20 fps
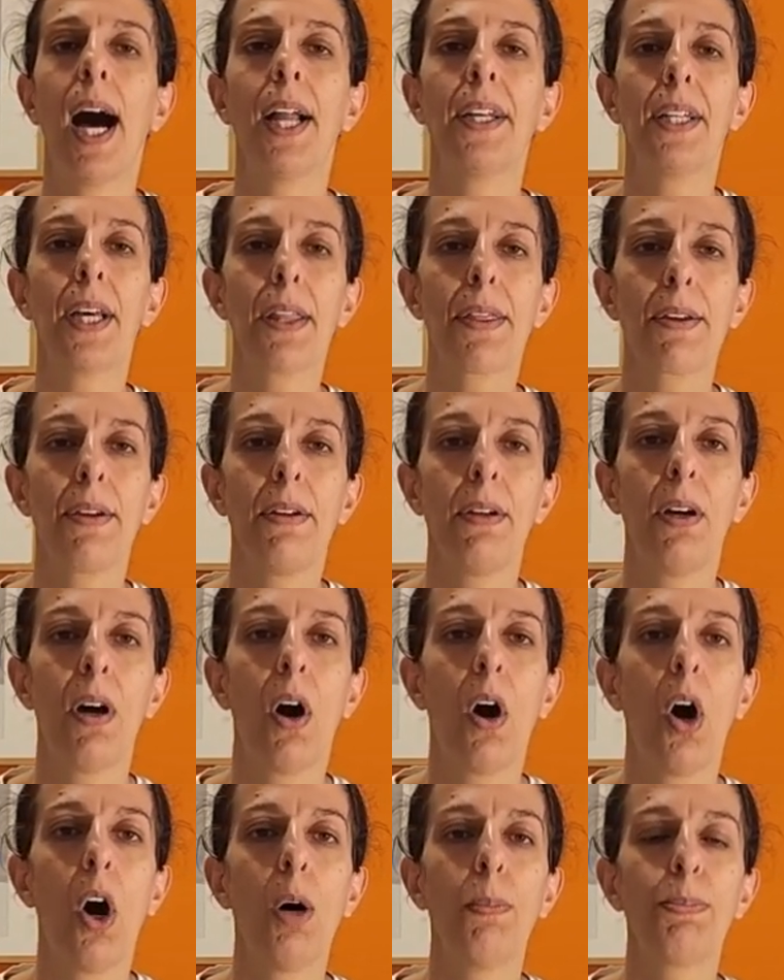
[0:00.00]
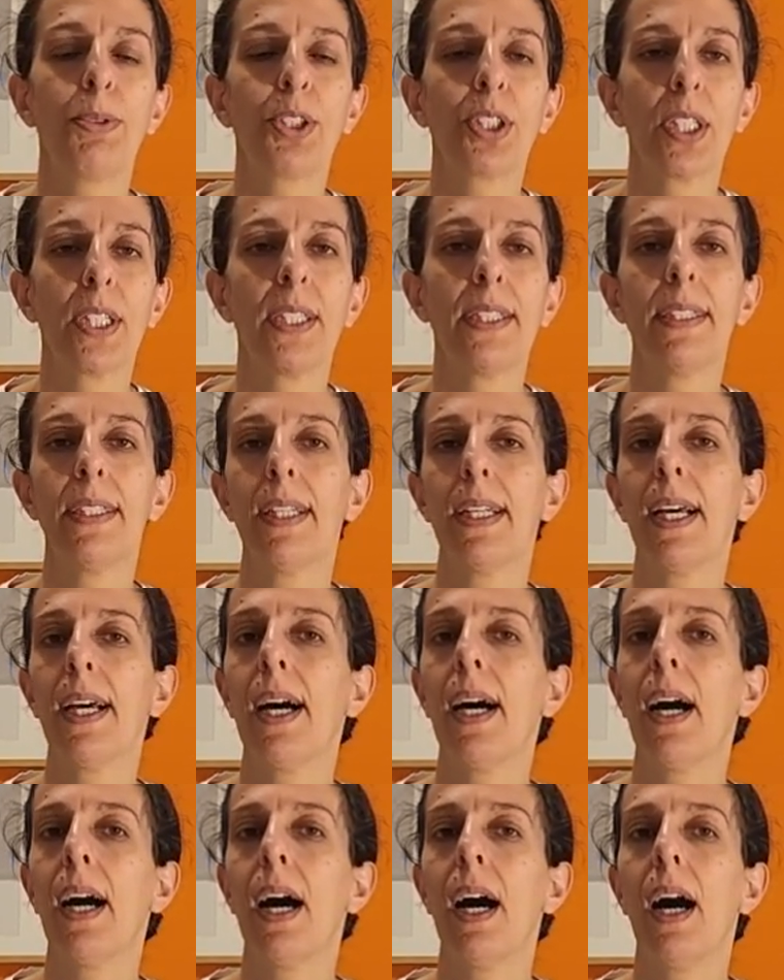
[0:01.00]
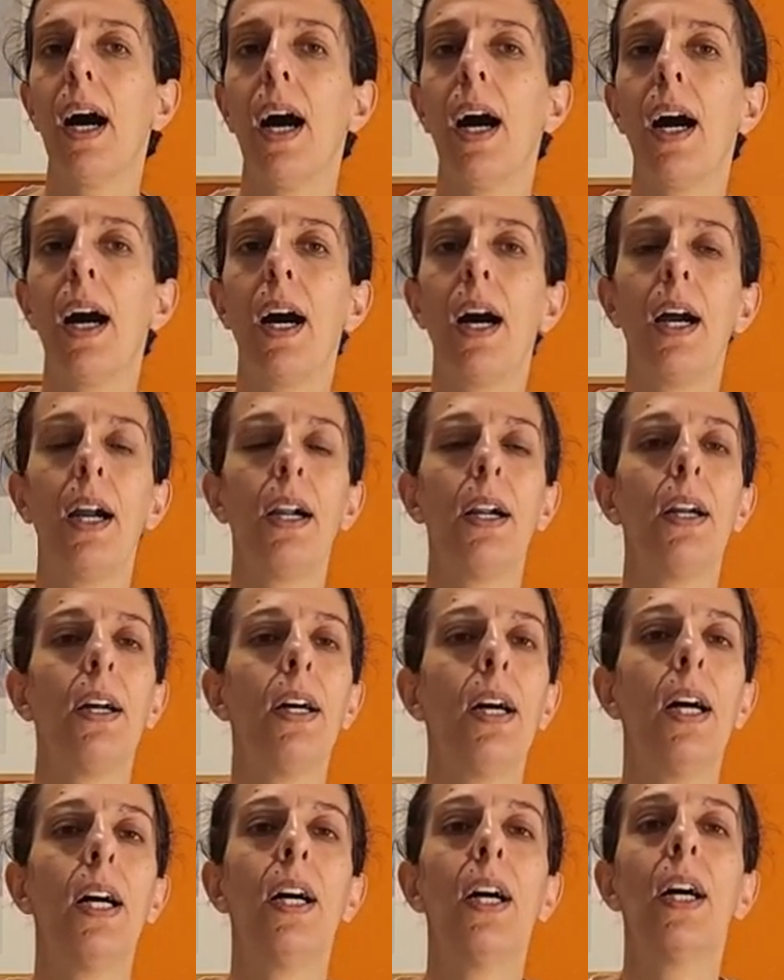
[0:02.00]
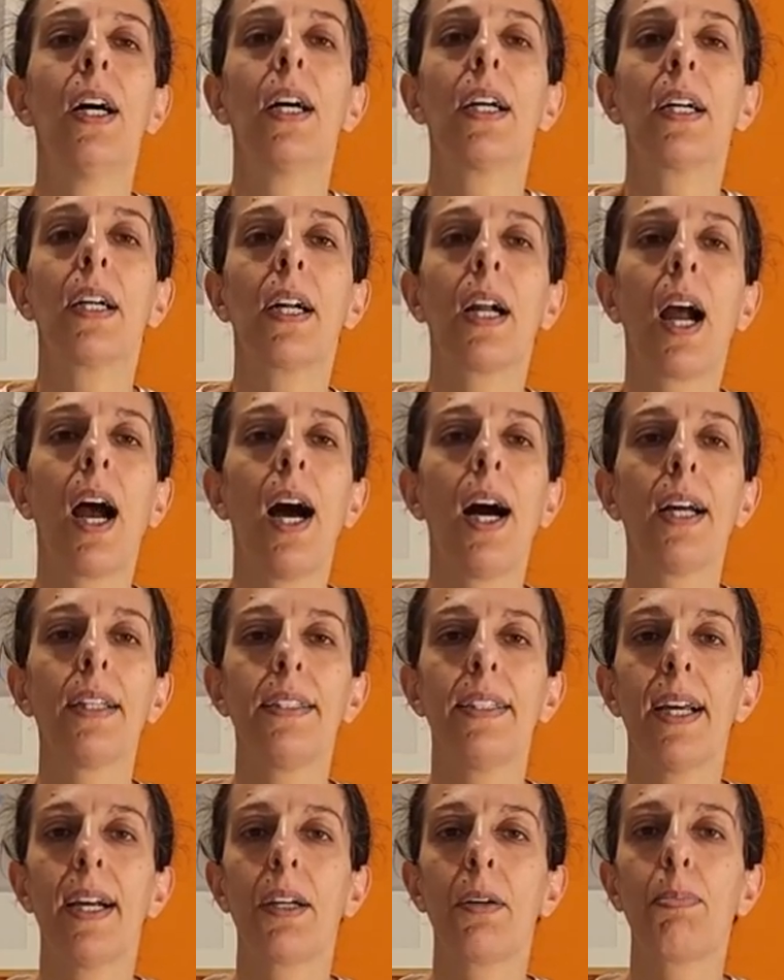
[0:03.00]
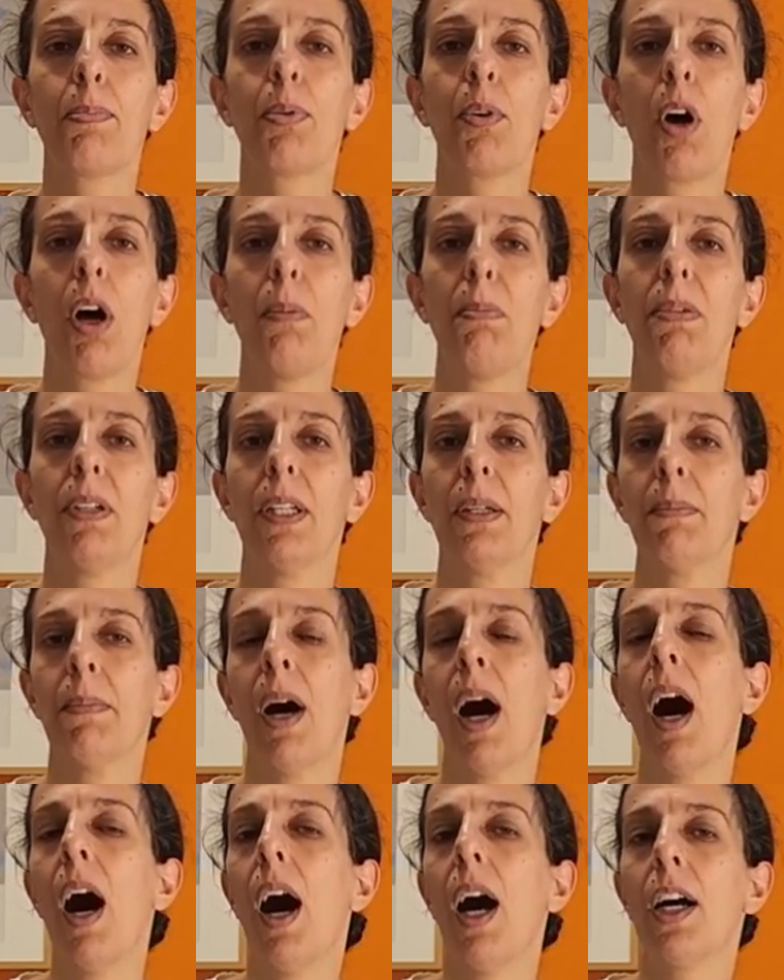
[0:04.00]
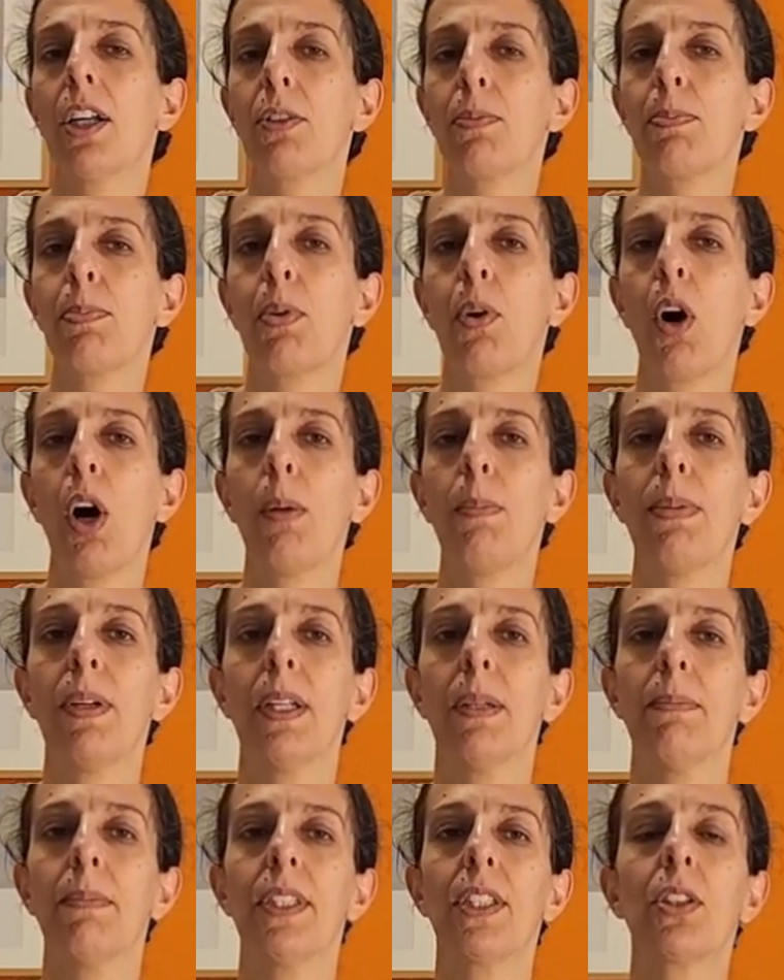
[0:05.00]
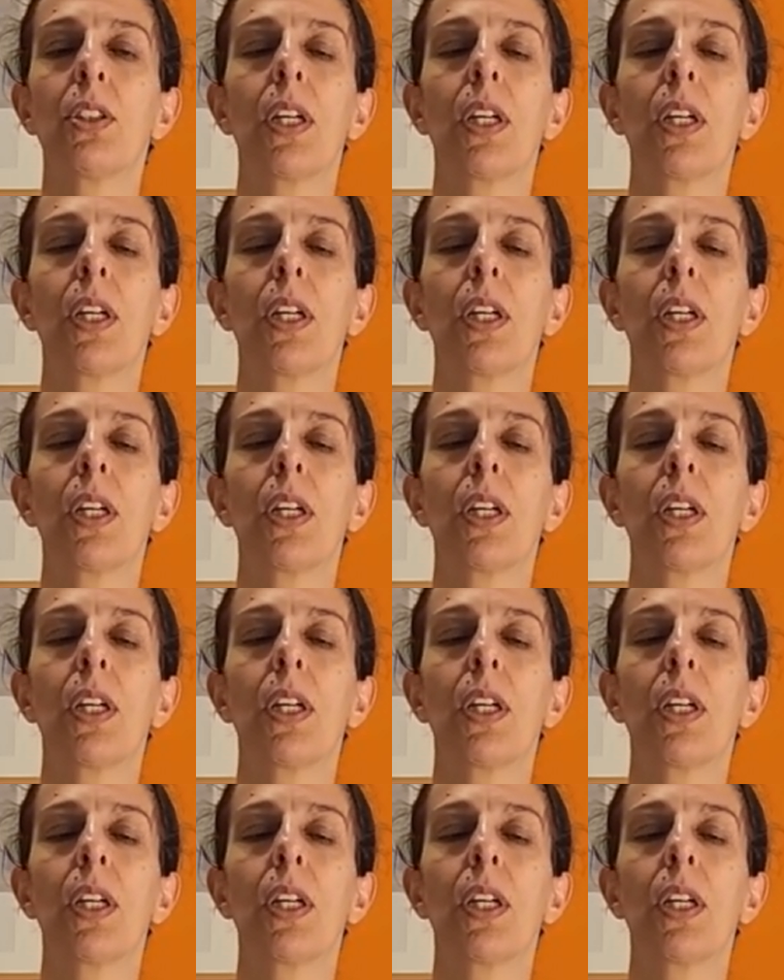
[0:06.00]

Another option are cardiac problem, heart problem.